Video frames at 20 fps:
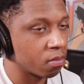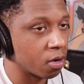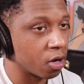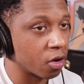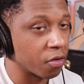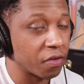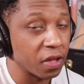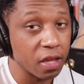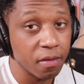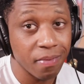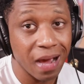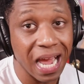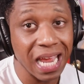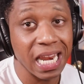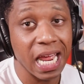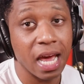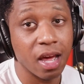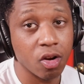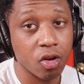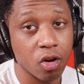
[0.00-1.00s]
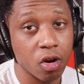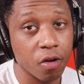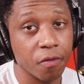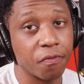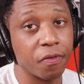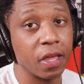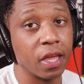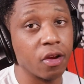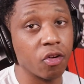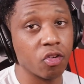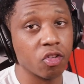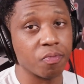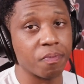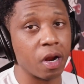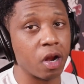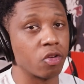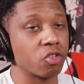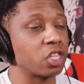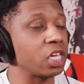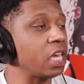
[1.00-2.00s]
Bro, if he bite down on her fingers,
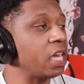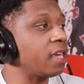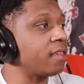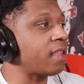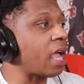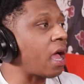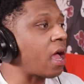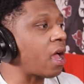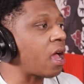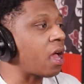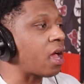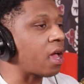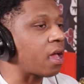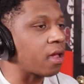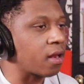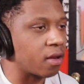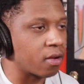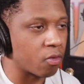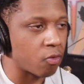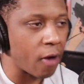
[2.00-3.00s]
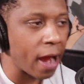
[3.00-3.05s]
bro, she's done.